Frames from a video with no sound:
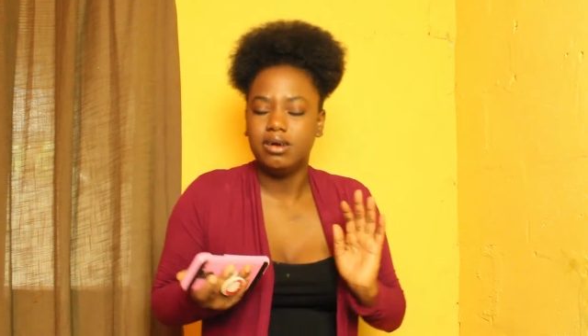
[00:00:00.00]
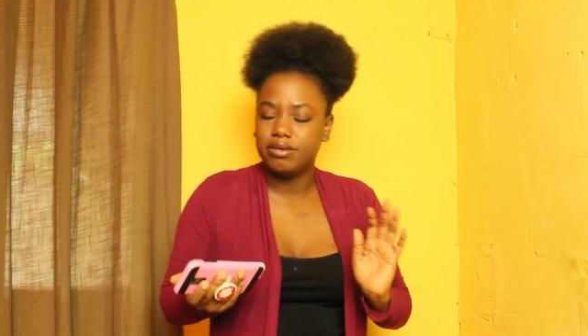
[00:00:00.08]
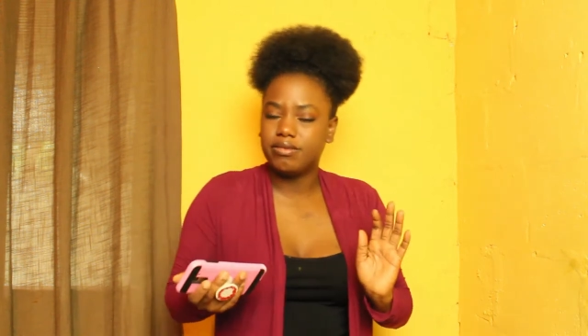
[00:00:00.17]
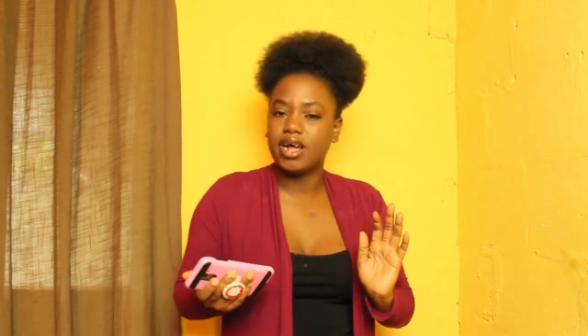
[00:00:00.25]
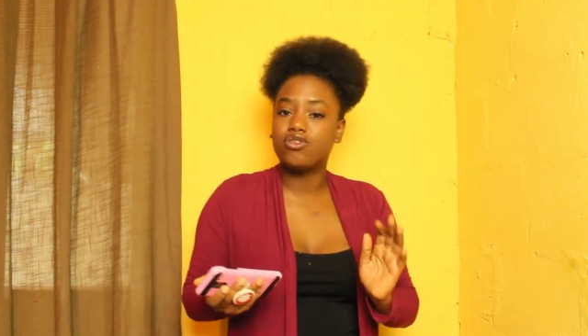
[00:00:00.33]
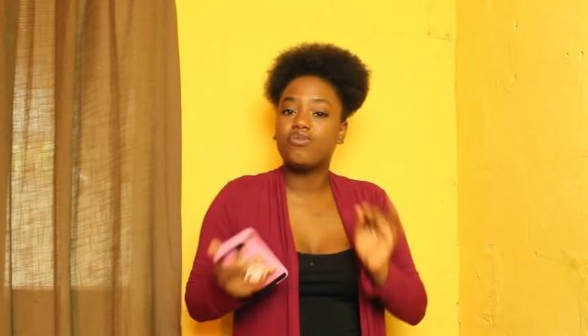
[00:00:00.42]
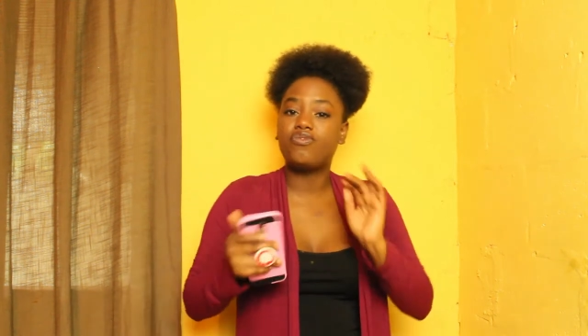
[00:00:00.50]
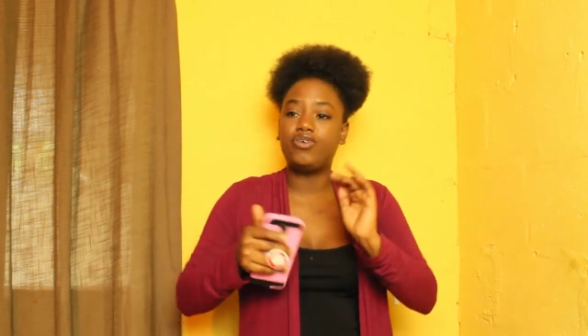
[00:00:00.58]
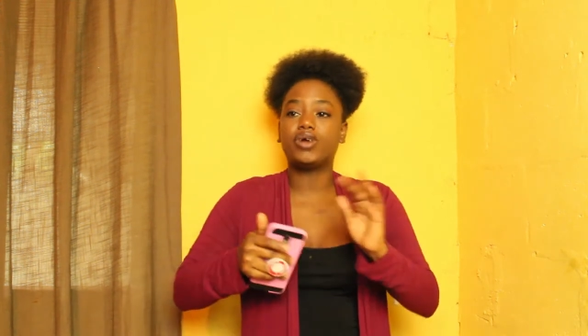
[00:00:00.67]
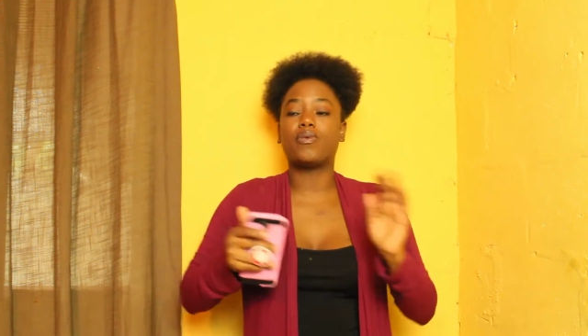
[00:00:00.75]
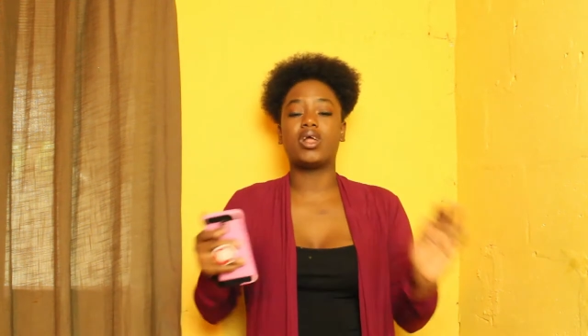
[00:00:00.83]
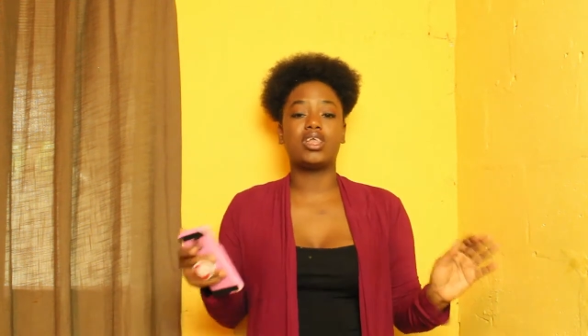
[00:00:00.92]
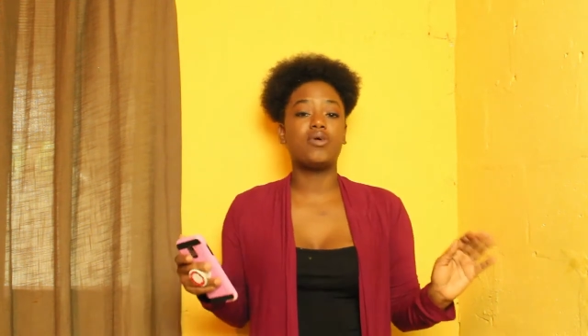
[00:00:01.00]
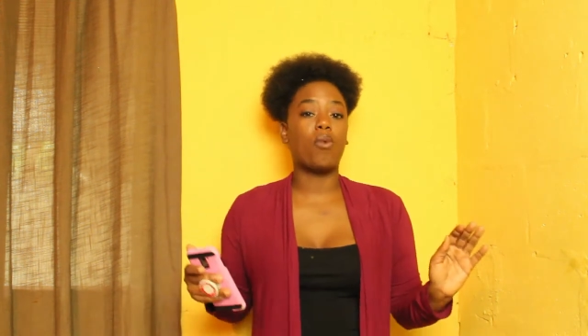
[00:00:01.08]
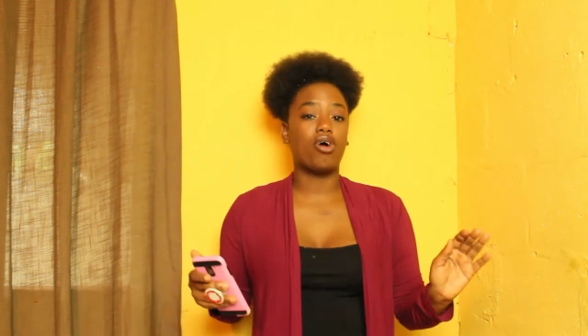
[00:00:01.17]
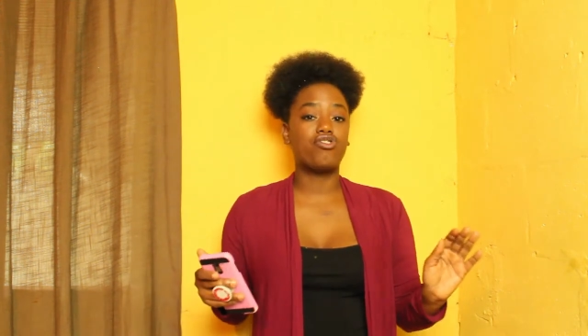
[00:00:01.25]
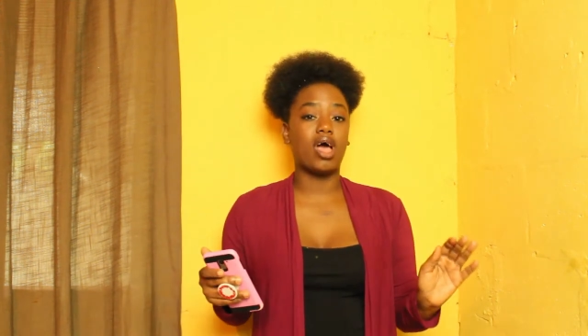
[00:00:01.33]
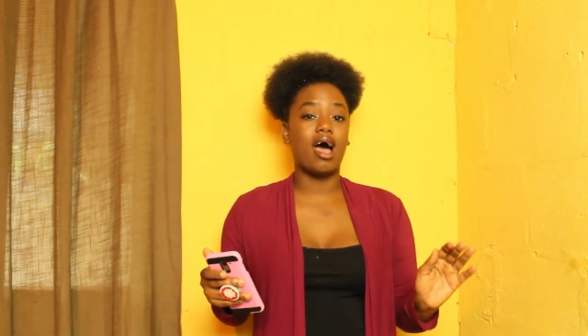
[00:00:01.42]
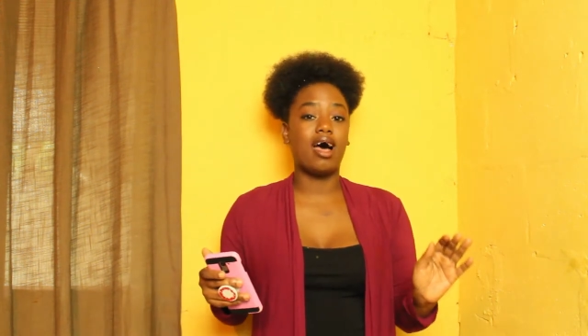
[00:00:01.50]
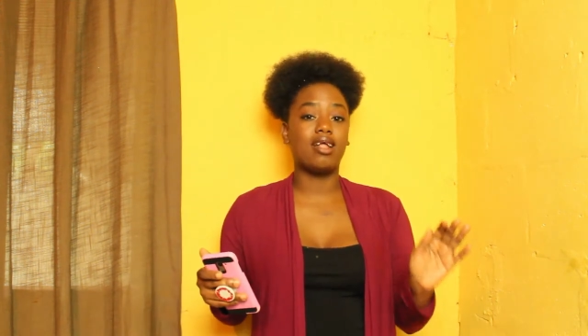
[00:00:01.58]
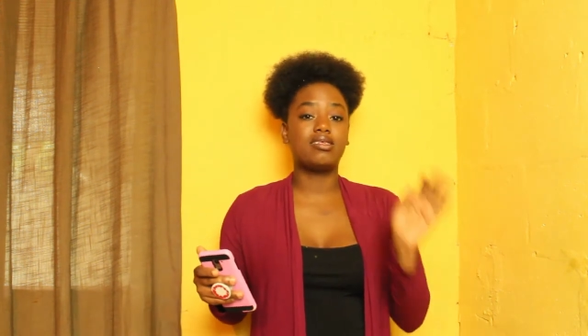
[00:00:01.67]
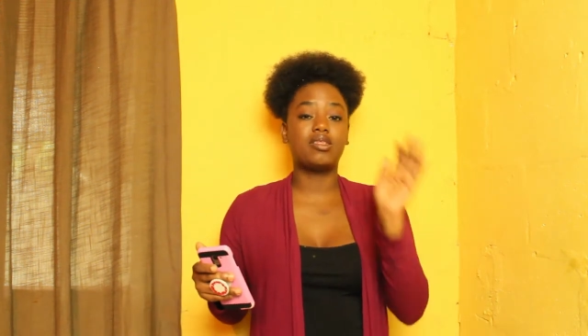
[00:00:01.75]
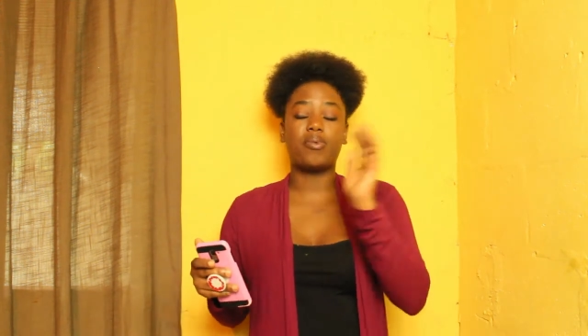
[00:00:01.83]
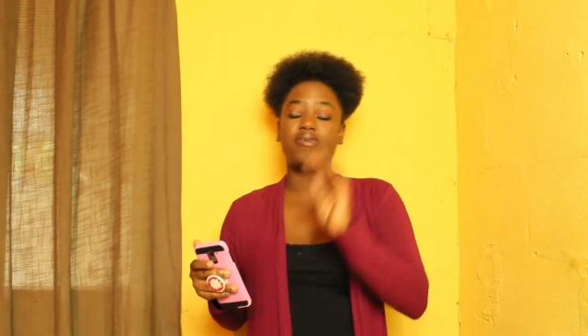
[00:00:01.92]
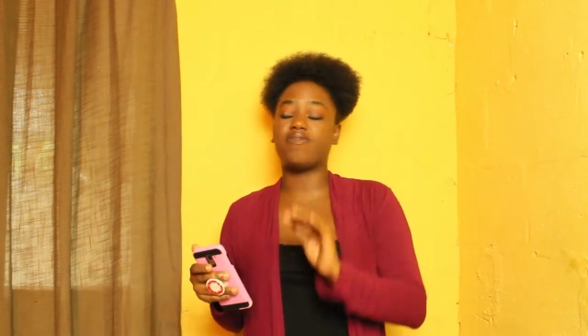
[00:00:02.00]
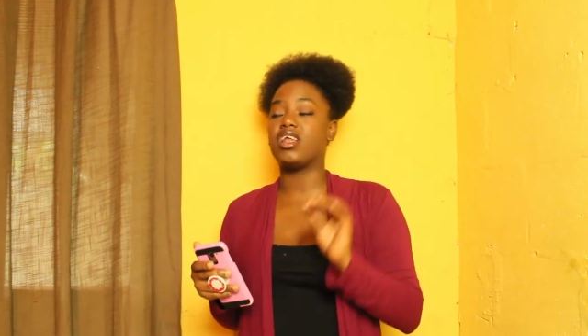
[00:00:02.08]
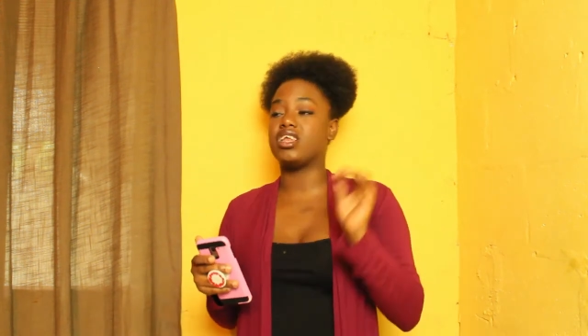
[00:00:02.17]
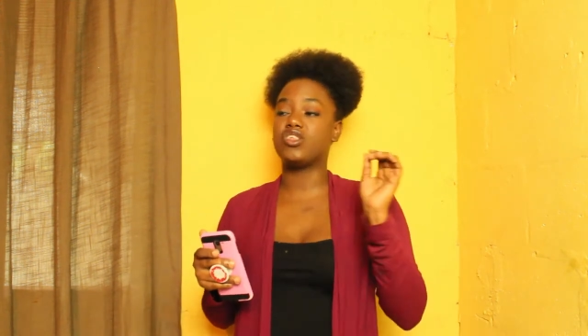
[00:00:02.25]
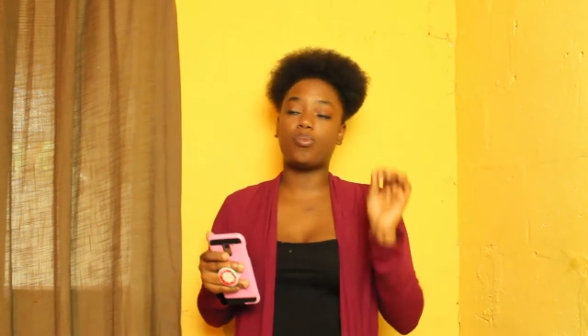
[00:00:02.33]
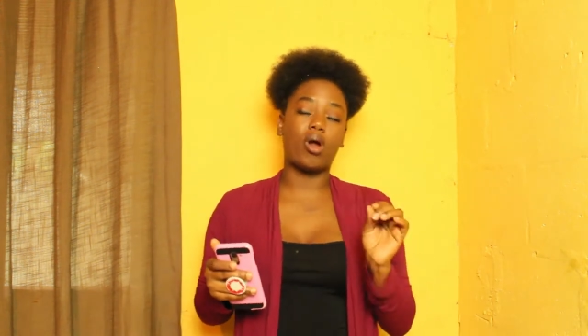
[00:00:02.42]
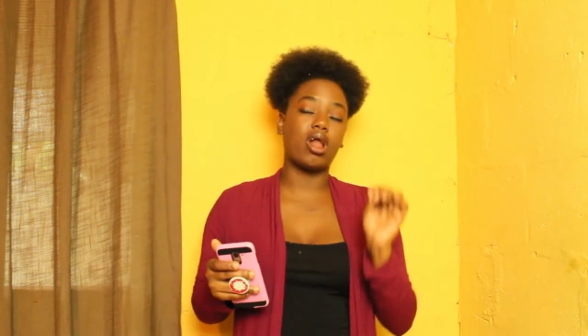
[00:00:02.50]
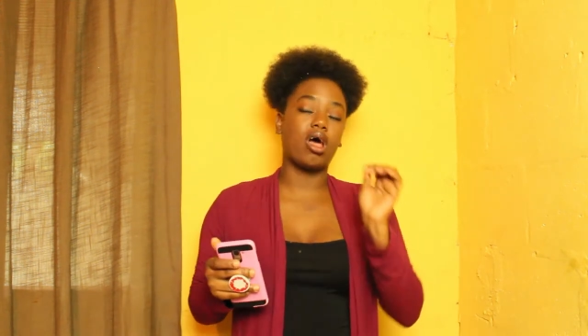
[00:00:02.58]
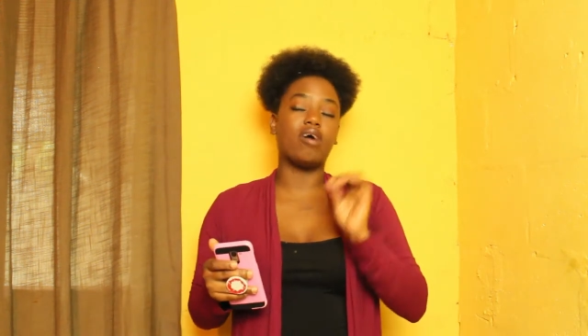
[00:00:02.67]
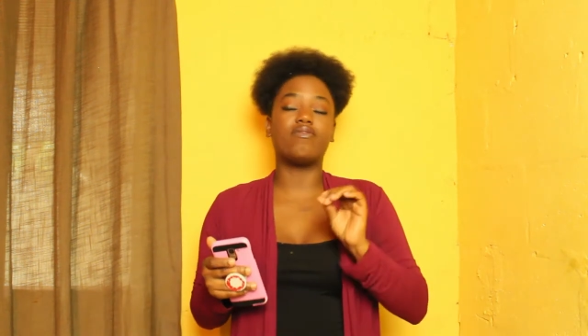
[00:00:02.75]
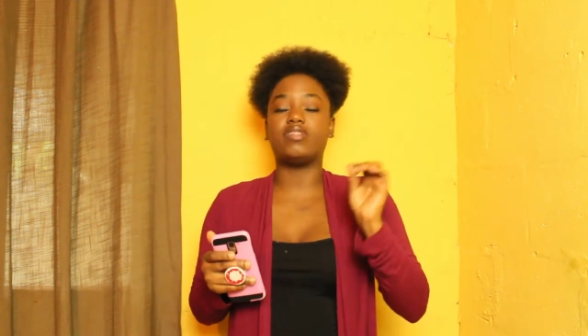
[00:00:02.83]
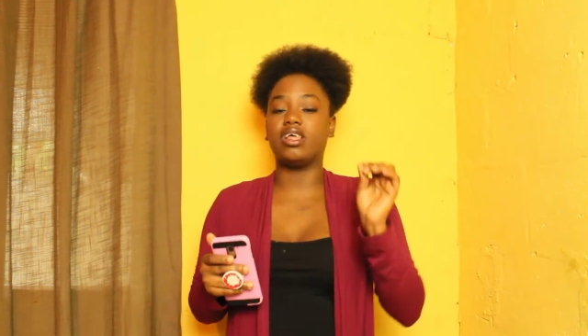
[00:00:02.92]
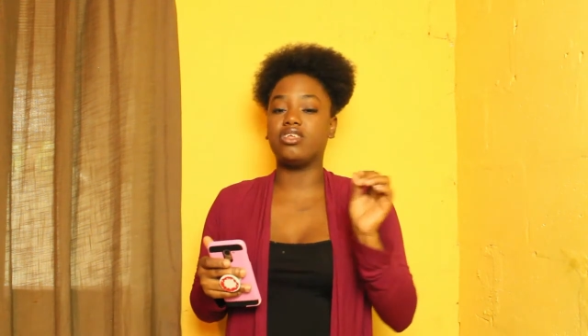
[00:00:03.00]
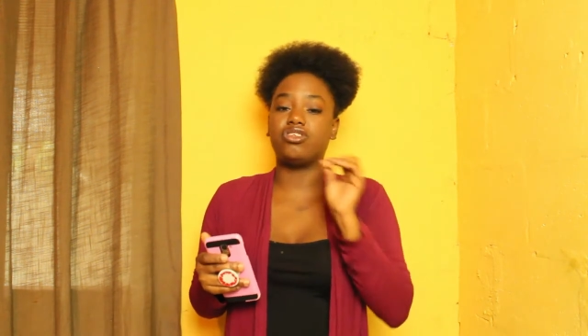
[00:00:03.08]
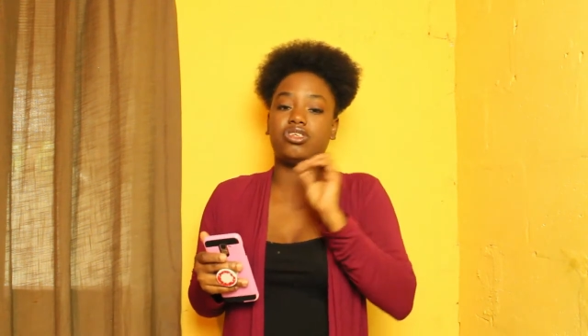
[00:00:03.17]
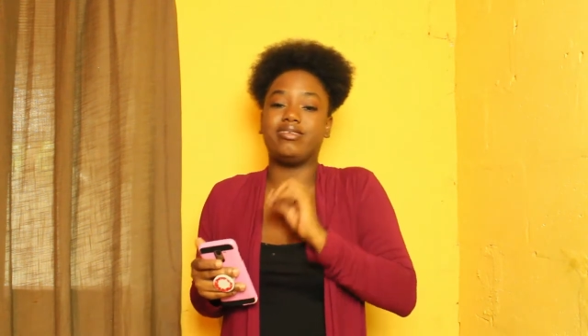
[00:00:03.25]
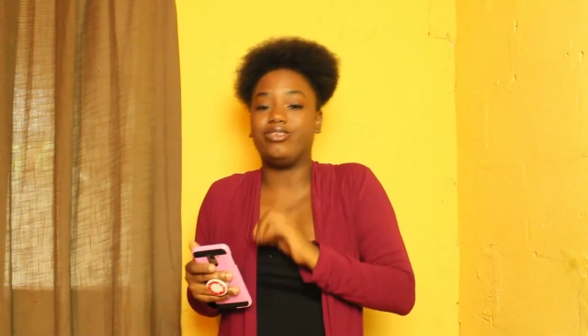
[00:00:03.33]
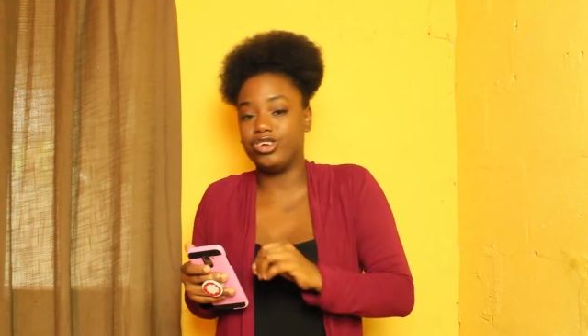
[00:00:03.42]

Right? So frequently wash your hands to prevent the spread of this